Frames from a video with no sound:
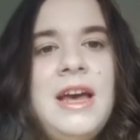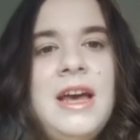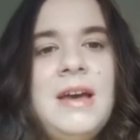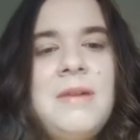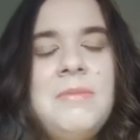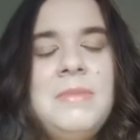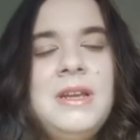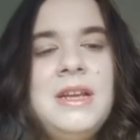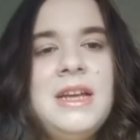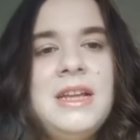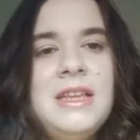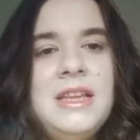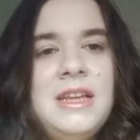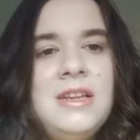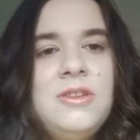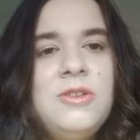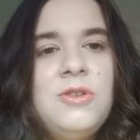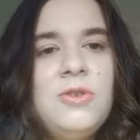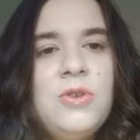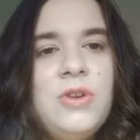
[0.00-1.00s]
I mean, I
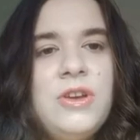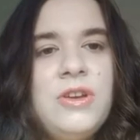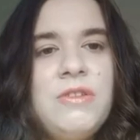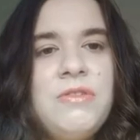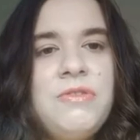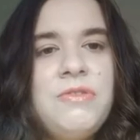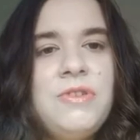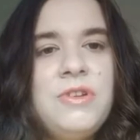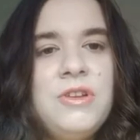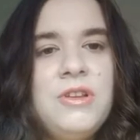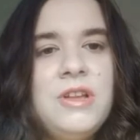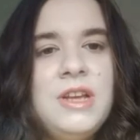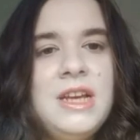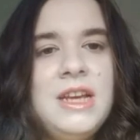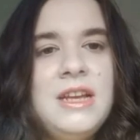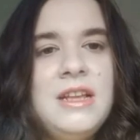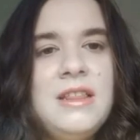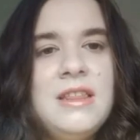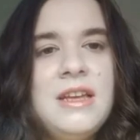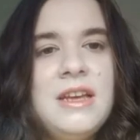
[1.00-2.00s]
did do it for
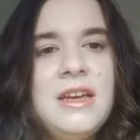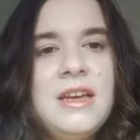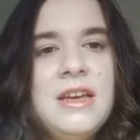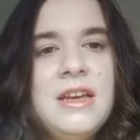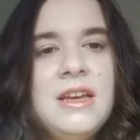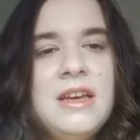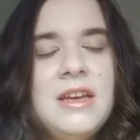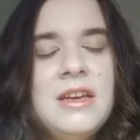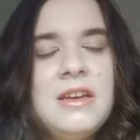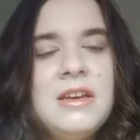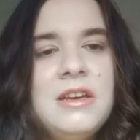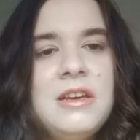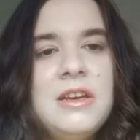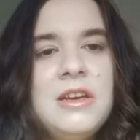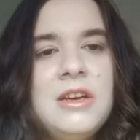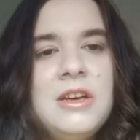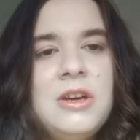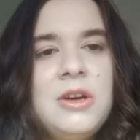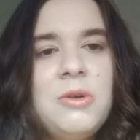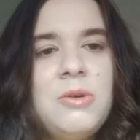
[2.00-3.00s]
like the
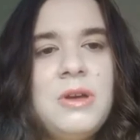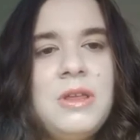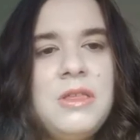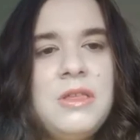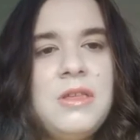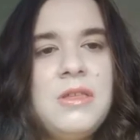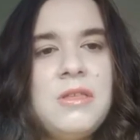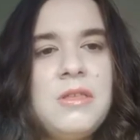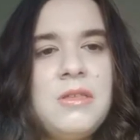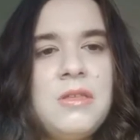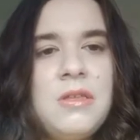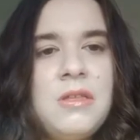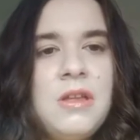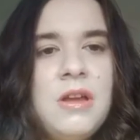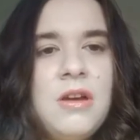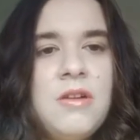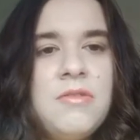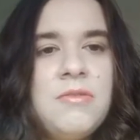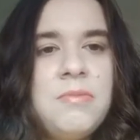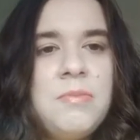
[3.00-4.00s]
quizzes and
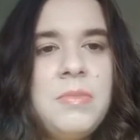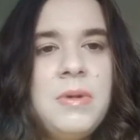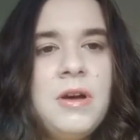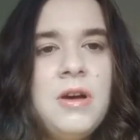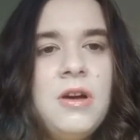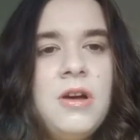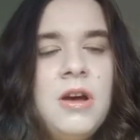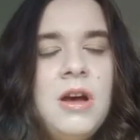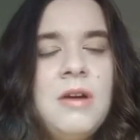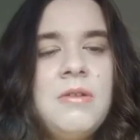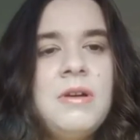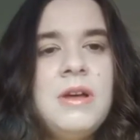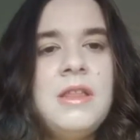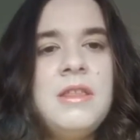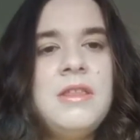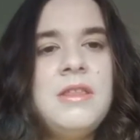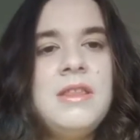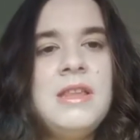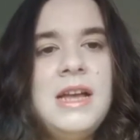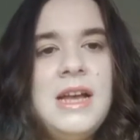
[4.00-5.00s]
stuff, but other
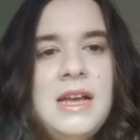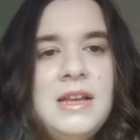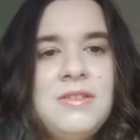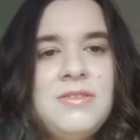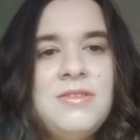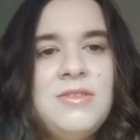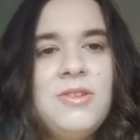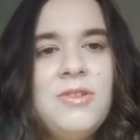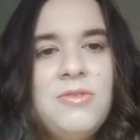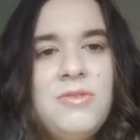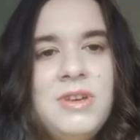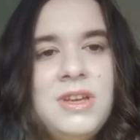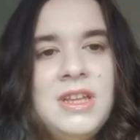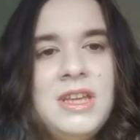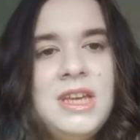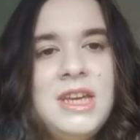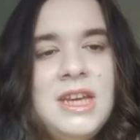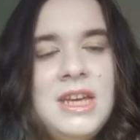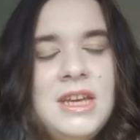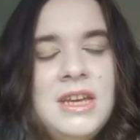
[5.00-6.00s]
than that it's not
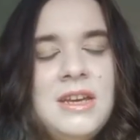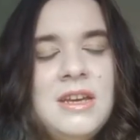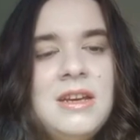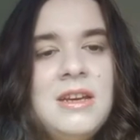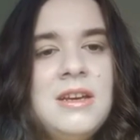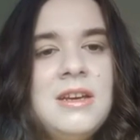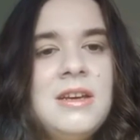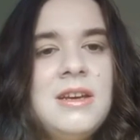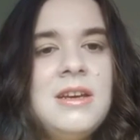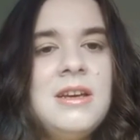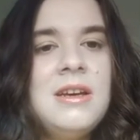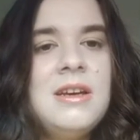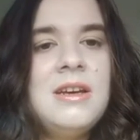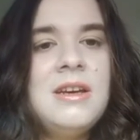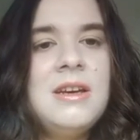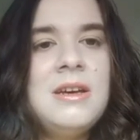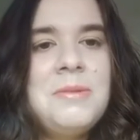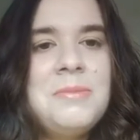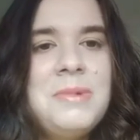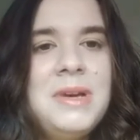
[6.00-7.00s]
really.
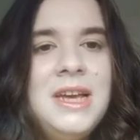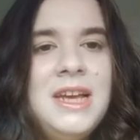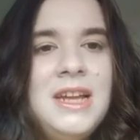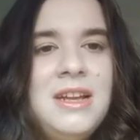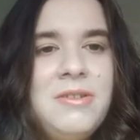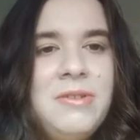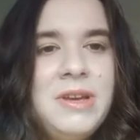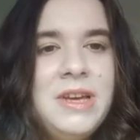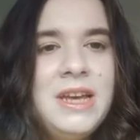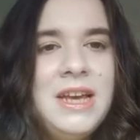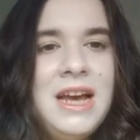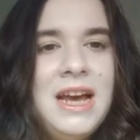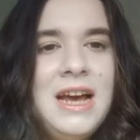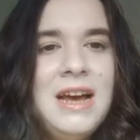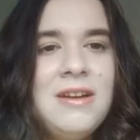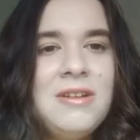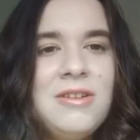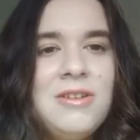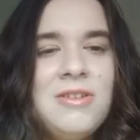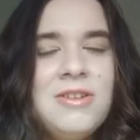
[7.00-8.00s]
But anyway,
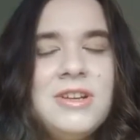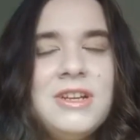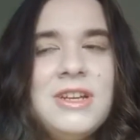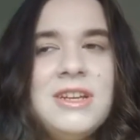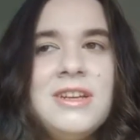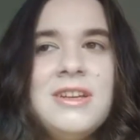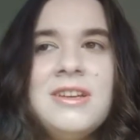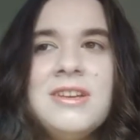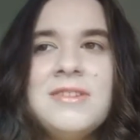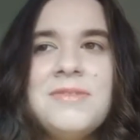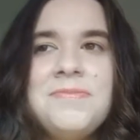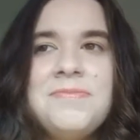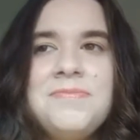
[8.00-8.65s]
I'm gonna